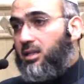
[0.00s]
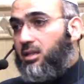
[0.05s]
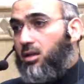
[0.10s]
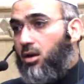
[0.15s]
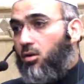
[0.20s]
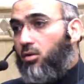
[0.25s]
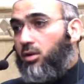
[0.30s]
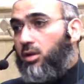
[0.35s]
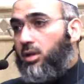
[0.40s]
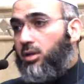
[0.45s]

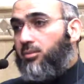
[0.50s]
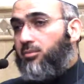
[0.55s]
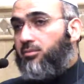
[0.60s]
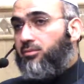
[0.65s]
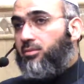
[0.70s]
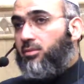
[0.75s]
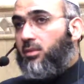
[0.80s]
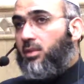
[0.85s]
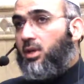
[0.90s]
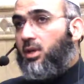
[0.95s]
only.
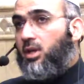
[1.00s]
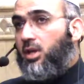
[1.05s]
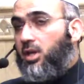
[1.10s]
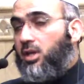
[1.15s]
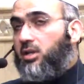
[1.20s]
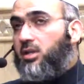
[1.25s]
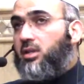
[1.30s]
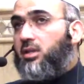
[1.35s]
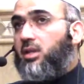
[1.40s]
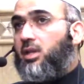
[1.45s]

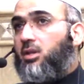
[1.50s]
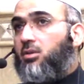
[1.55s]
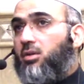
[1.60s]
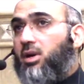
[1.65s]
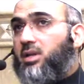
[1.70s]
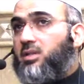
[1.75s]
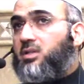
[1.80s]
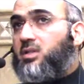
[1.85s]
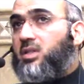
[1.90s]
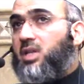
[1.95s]
Here in the
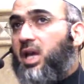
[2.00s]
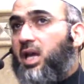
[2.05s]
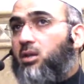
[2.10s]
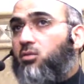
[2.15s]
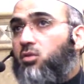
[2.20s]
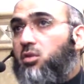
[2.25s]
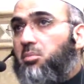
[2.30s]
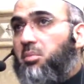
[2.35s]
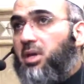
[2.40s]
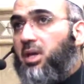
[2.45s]
US, can
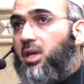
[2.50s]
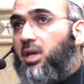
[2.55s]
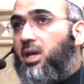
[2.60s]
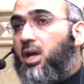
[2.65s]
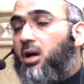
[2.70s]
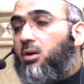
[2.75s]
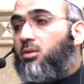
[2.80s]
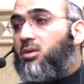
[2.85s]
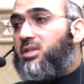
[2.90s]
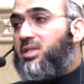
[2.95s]
we pay
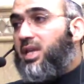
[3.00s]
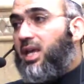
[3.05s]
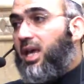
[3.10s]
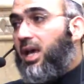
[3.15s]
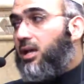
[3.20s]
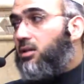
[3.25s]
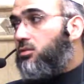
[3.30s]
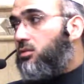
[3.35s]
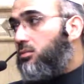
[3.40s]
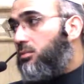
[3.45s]
our
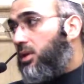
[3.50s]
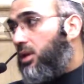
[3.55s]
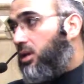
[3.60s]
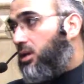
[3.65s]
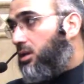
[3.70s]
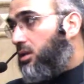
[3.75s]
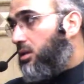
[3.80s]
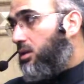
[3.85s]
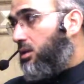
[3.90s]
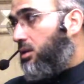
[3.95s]
zakat al-mal?
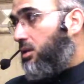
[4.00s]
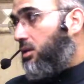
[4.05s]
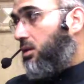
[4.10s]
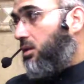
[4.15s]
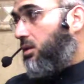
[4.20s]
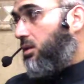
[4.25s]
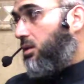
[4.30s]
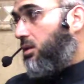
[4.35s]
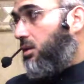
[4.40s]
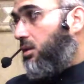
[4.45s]

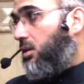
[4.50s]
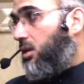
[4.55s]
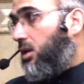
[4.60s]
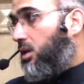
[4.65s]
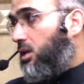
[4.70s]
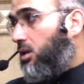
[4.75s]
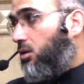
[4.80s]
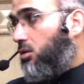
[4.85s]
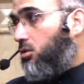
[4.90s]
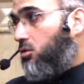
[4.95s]

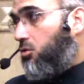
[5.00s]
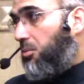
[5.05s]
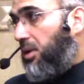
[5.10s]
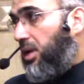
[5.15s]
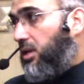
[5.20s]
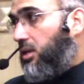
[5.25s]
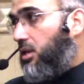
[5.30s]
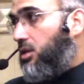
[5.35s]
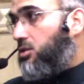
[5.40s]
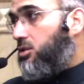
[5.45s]
They want you to pay
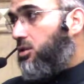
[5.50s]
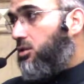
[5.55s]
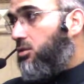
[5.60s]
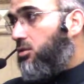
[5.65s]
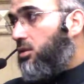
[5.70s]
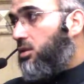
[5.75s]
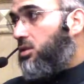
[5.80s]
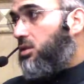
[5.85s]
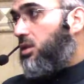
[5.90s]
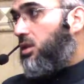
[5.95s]
attention to
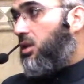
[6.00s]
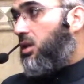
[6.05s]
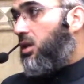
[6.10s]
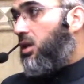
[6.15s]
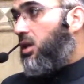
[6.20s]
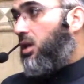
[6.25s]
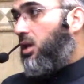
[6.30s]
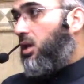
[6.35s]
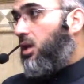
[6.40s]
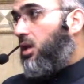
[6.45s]
this.
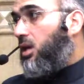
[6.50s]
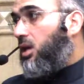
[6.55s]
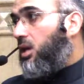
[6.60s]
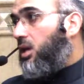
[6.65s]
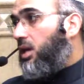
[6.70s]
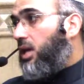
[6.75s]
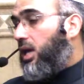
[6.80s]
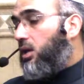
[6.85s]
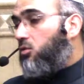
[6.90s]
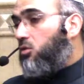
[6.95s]

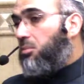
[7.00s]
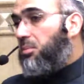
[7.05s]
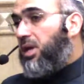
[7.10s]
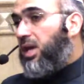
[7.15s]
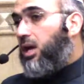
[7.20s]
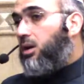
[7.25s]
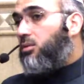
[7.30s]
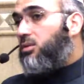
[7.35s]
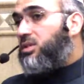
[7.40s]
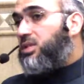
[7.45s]
Can we pay
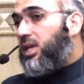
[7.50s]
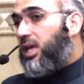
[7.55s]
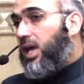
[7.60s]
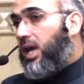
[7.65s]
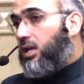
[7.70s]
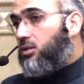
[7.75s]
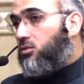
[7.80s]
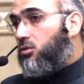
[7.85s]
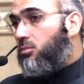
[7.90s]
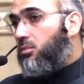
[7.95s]
our
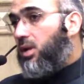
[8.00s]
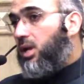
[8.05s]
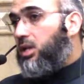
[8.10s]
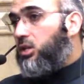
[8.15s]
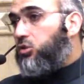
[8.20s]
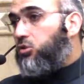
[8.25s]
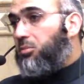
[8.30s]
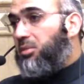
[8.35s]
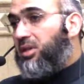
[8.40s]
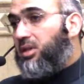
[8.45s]
zakat al-mal
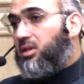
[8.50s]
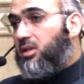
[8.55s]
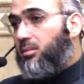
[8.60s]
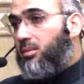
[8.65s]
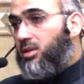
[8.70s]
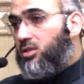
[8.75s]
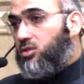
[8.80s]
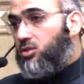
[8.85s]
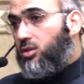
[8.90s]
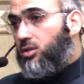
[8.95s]
to build a
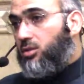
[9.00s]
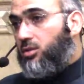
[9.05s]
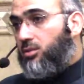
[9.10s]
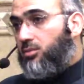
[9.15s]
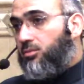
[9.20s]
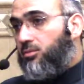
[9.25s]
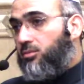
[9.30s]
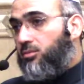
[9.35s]
masjid,